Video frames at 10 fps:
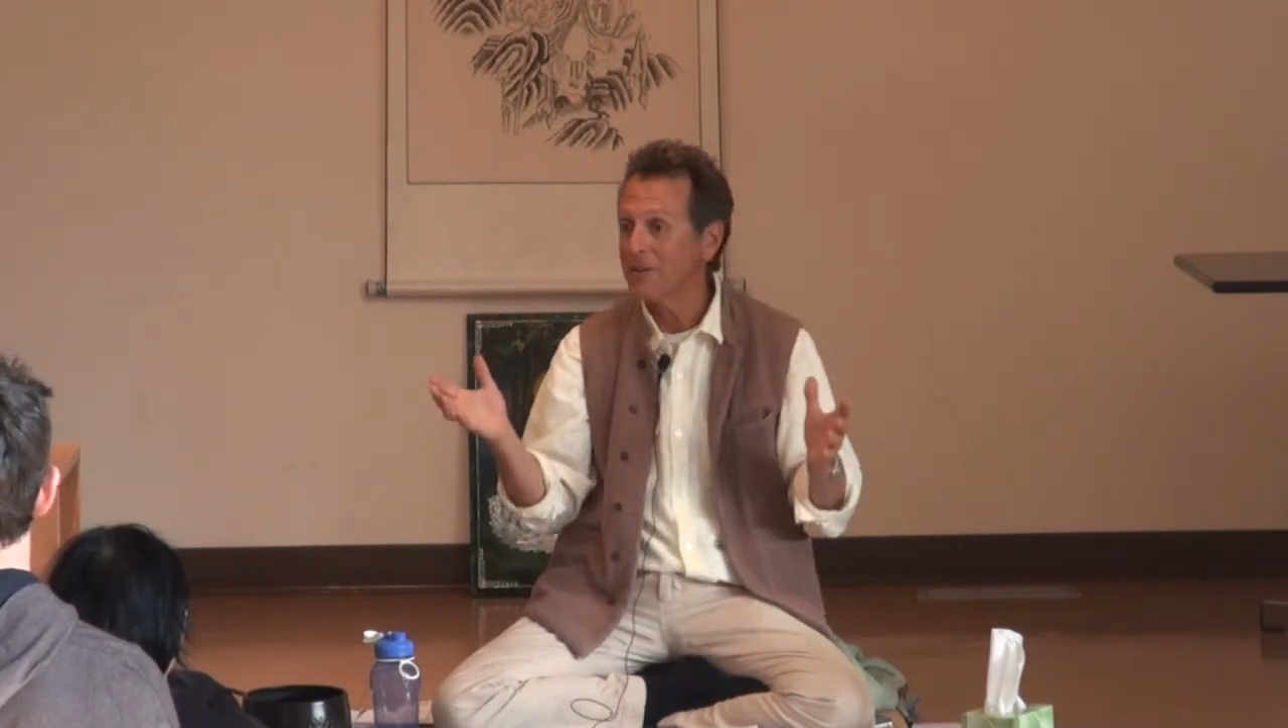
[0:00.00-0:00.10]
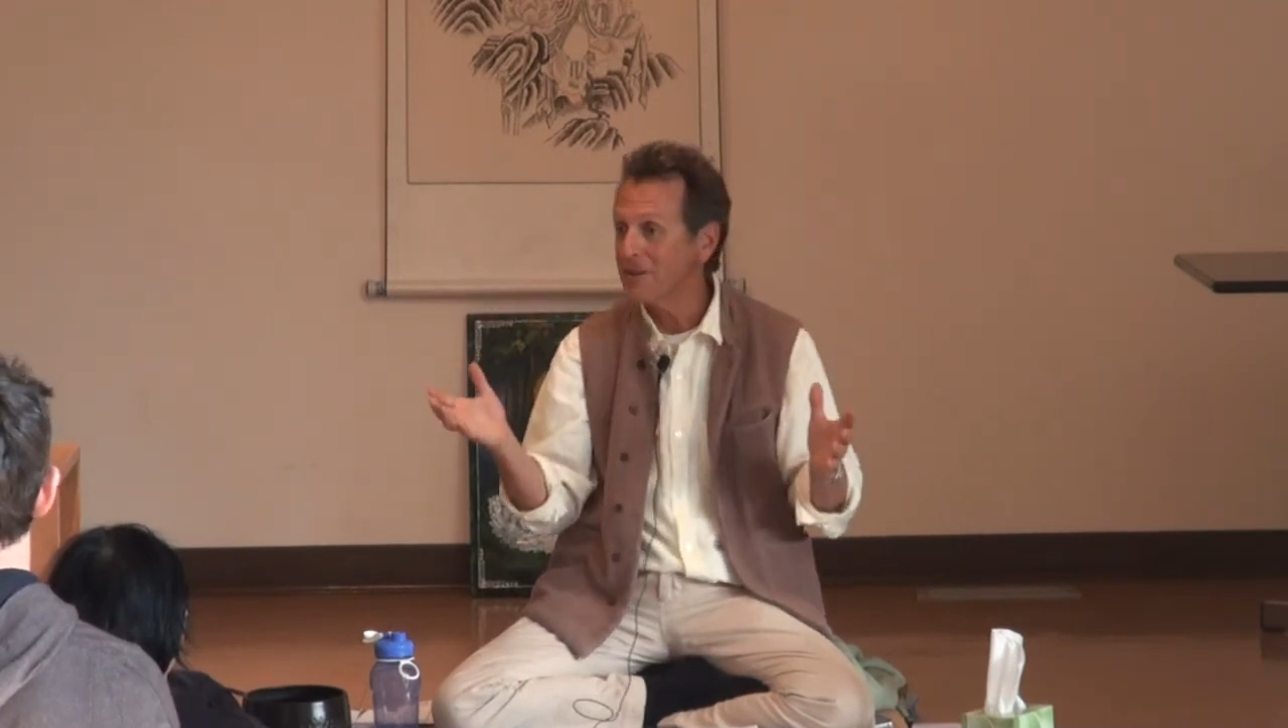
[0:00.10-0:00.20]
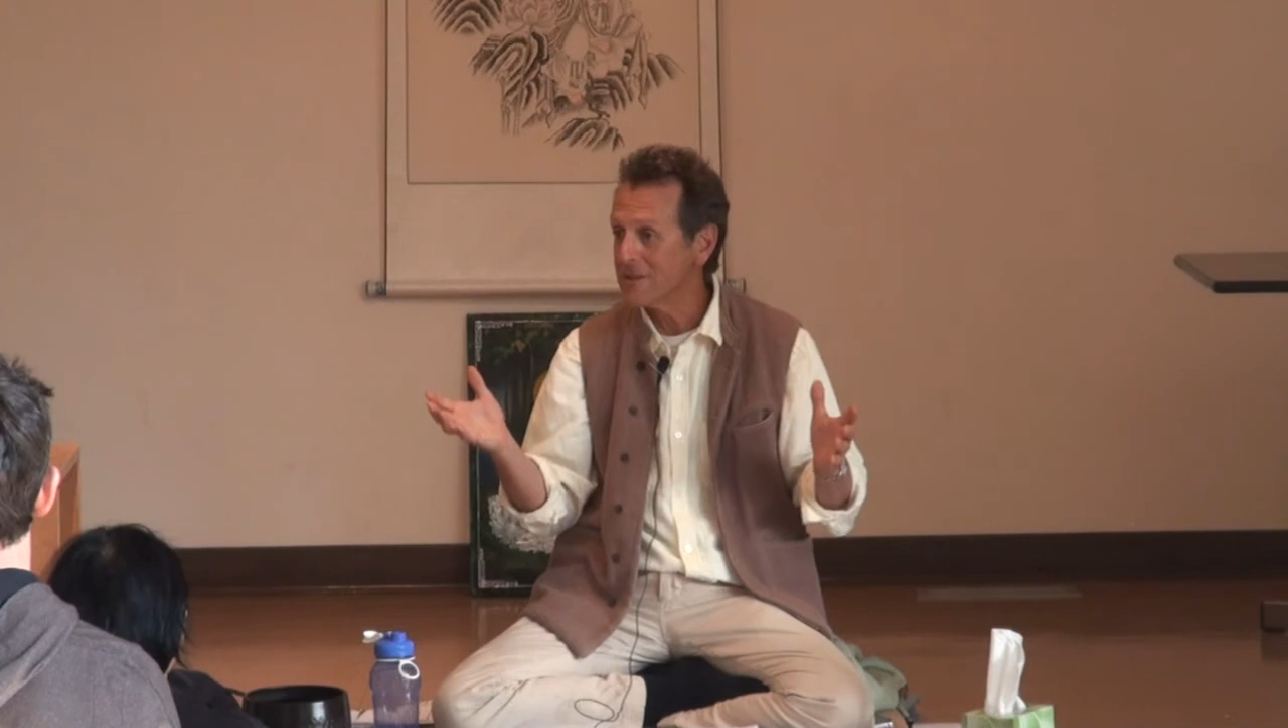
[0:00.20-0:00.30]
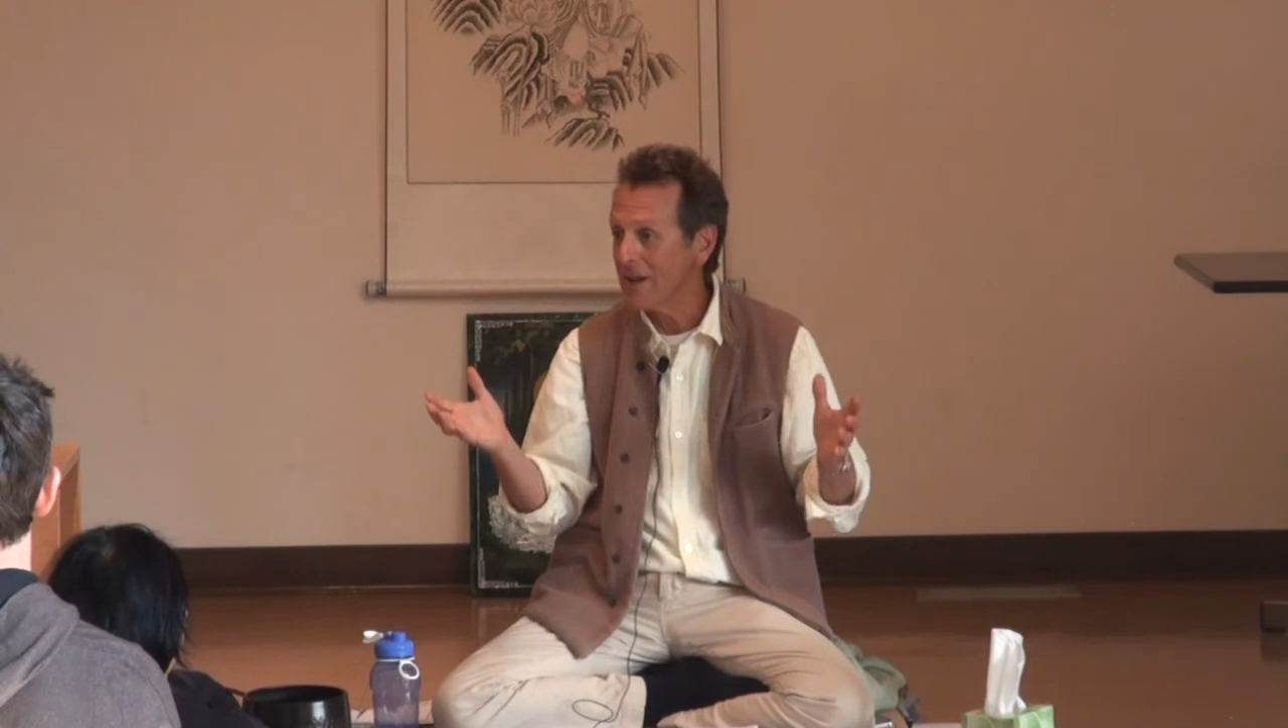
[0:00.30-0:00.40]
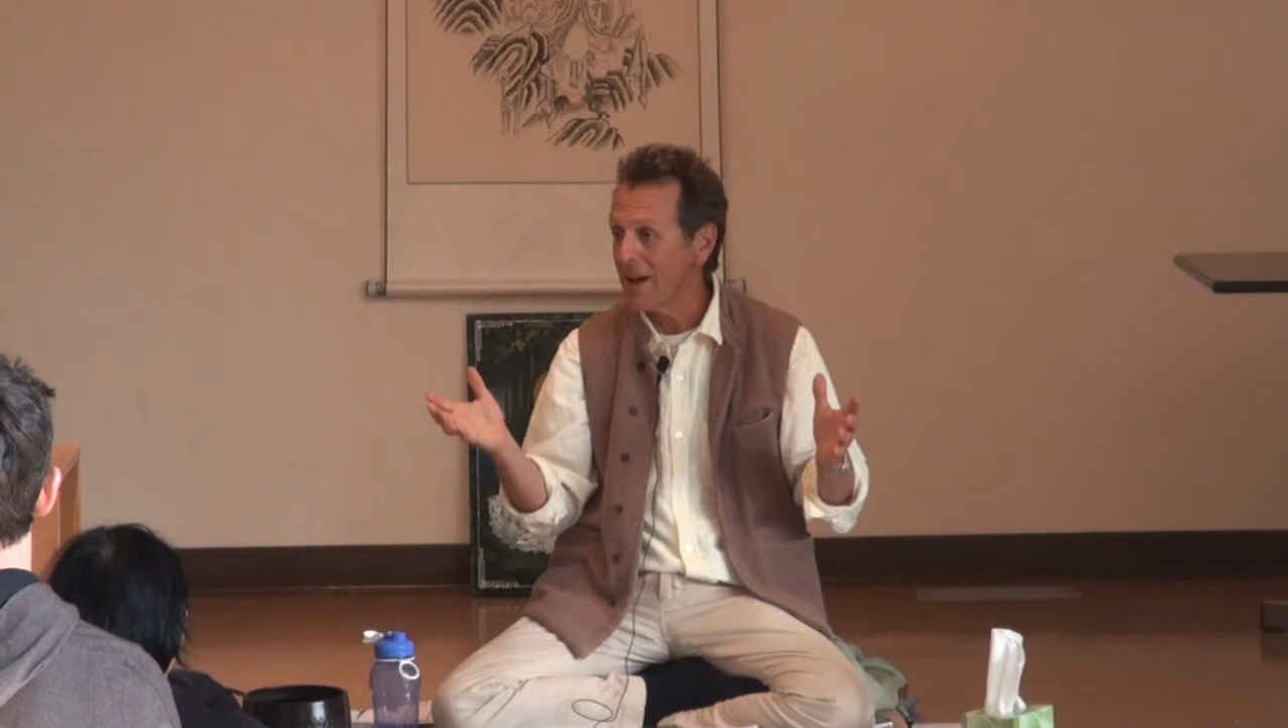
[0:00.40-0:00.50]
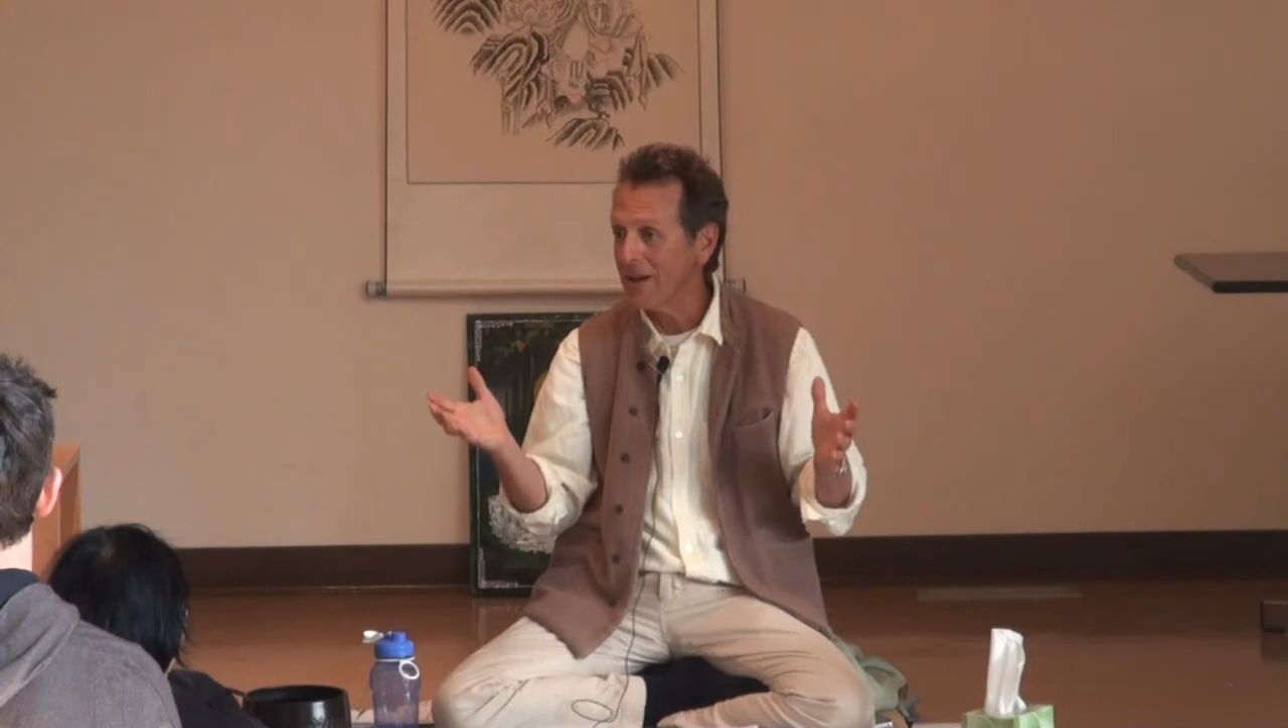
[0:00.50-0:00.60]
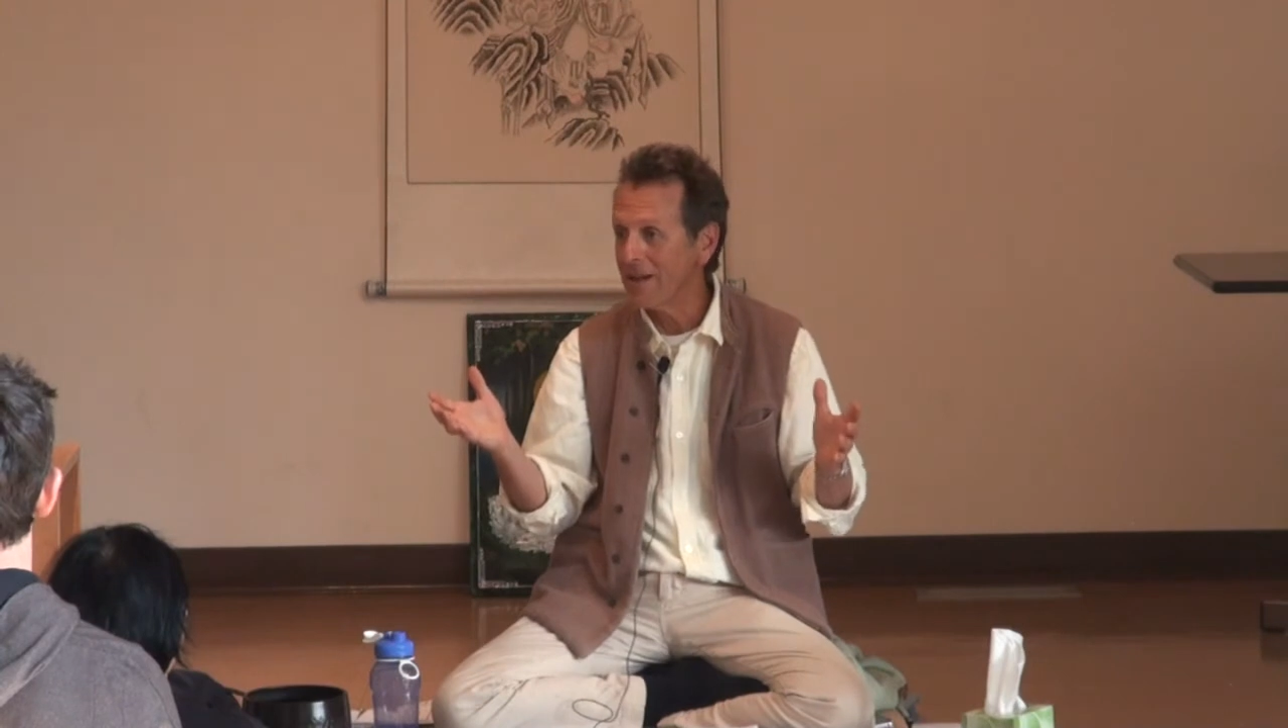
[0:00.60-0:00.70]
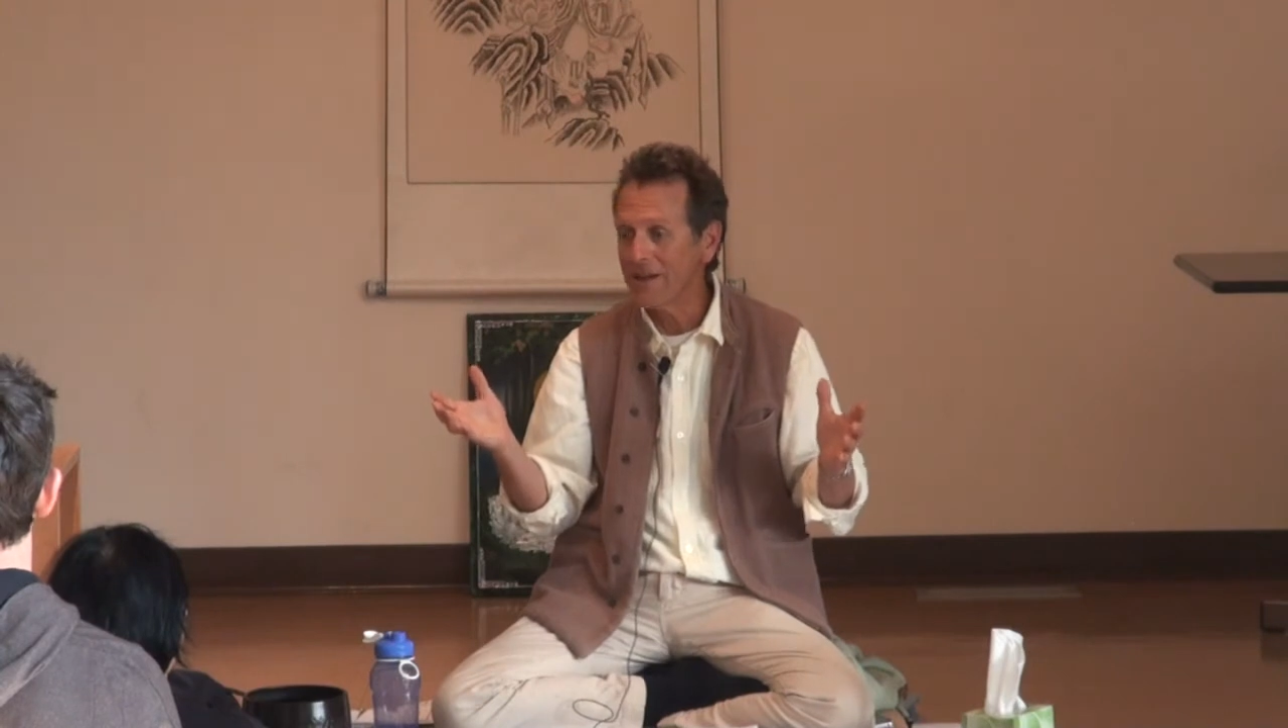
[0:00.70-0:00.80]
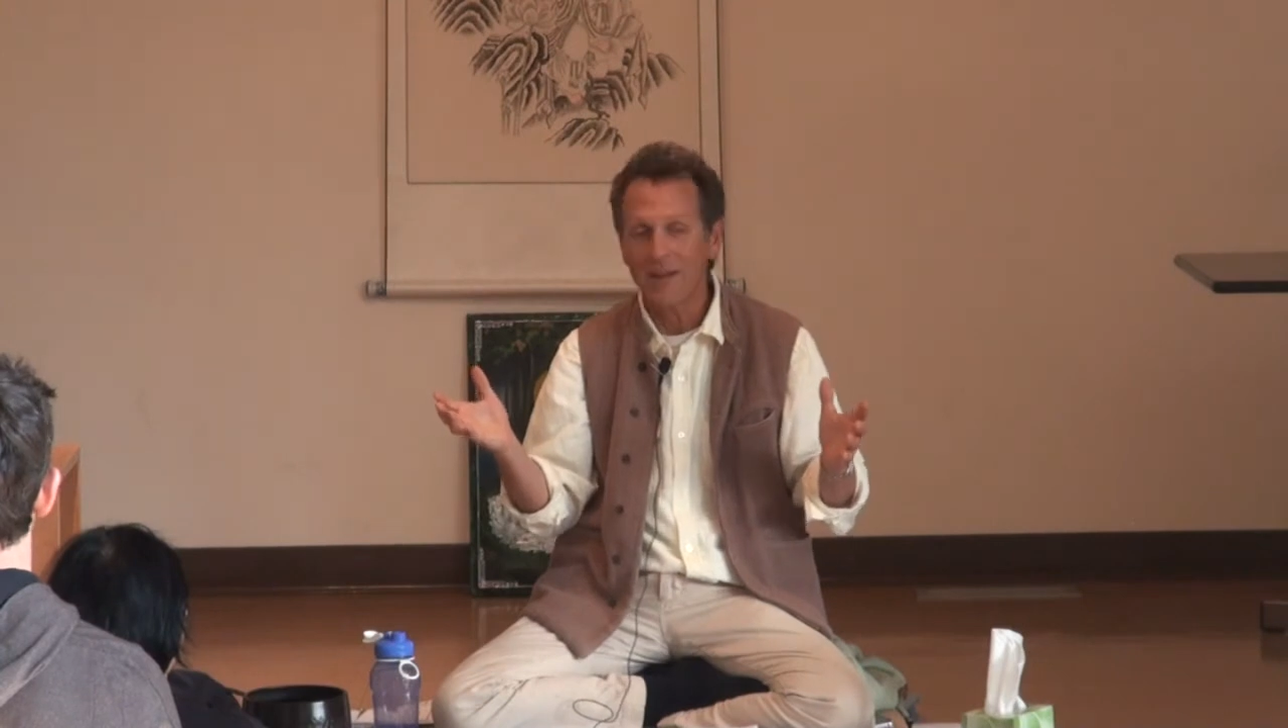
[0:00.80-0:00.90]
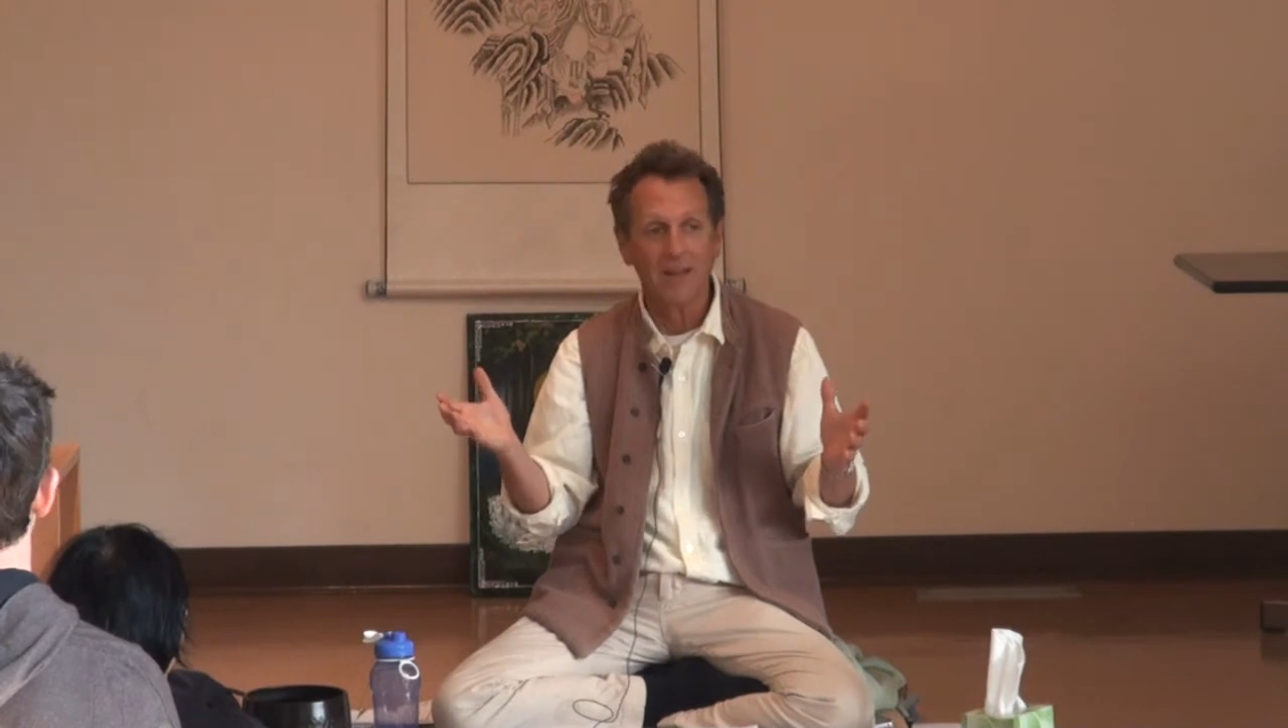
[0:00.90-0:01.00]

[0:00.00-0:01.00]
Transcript: than the sky,